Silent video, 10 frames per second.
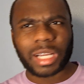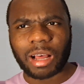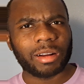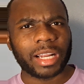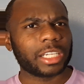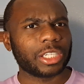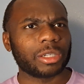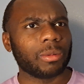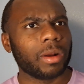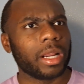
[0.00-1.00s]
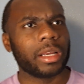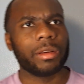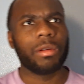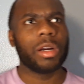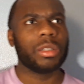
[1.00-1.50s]
how that shit went as
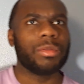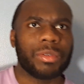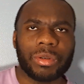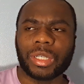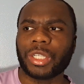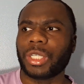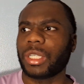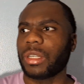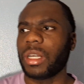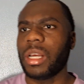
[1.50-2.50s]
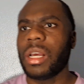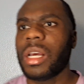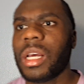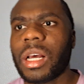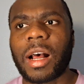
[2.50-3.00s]
far as the food and shit.
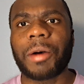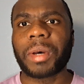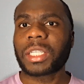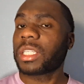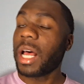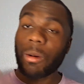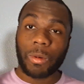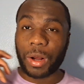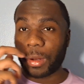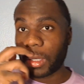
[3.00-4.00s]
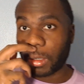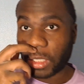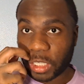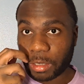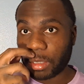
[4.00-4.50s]
I slept well, you know,
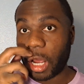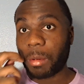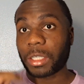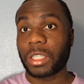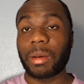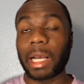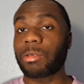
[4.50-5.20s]
so to talk about sleep, I'm